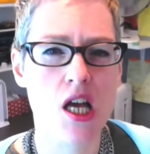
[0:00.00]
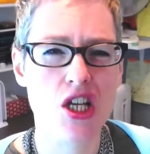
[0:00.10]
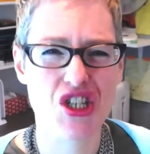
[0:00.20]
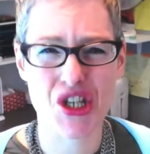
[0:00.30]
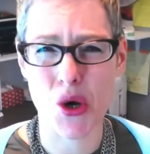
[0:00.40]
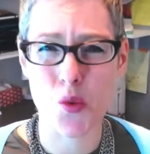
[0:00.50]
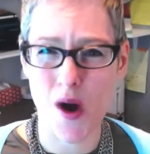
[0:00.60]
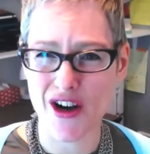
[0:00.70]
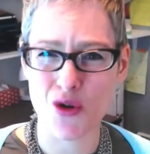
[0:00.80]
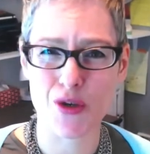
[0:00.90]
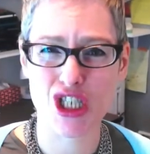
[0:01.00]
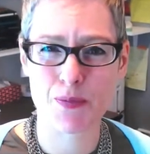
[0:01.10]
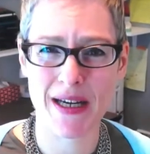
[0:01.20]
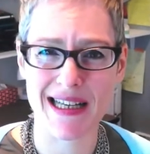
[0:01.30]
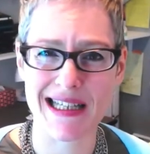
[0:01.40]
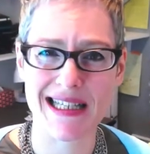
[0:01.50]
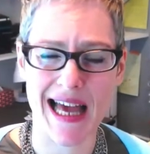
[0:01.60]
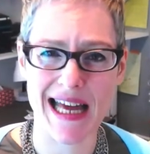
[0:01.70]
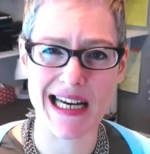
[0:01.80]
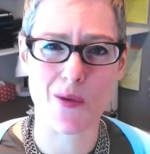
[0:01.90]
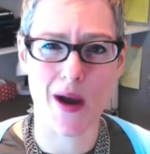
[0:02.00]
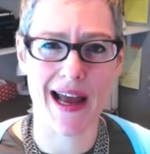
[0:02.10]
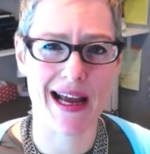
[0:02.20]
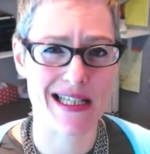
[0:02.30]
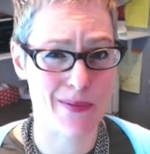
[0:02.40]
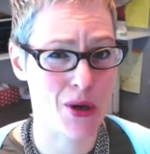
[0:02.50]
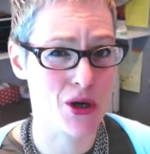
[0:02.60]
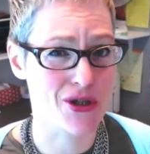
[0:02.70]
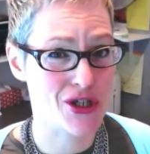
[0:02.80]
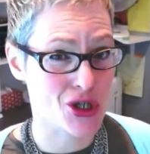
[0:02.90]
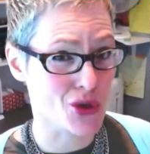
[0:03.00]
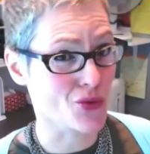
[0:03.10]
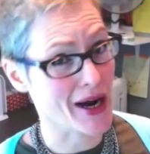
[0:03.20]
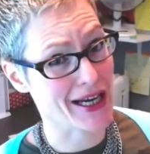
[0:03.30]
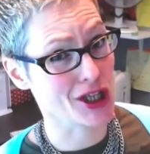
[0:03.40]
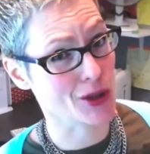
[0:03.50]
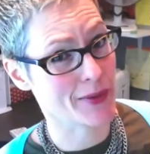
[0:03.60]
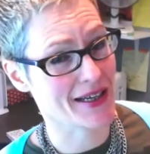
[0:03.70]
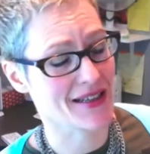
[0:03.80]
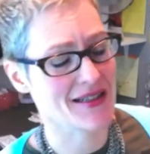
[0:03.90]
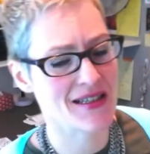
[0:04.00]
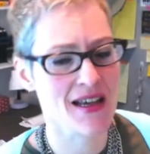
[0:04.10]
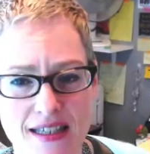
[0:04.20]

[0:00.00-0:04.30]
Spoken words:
So what are rich pins anyway, as opposed to regular pins?